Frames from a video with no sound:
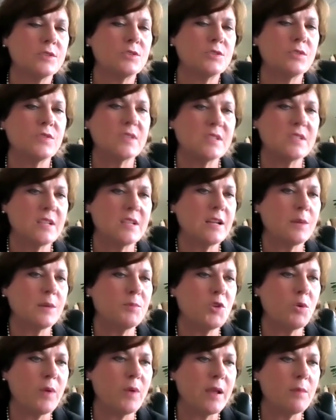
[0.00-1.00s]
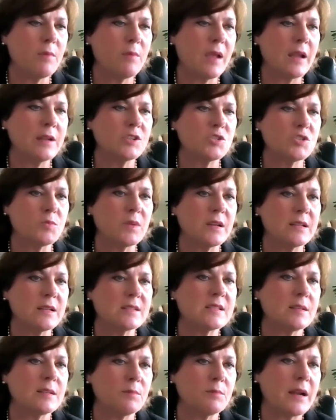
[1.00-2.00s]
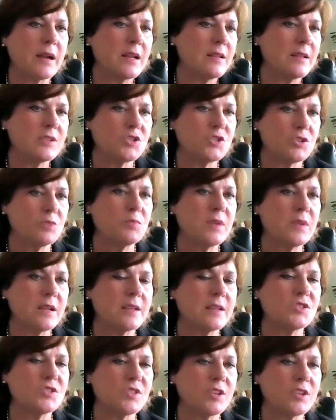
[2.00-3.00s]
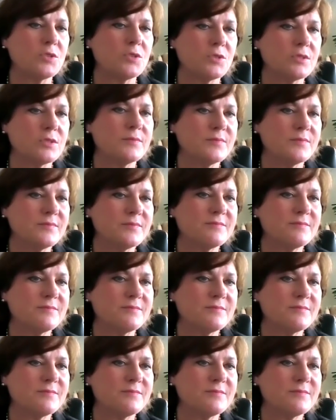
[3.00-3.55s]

to the TWA management as somebody that should be considered.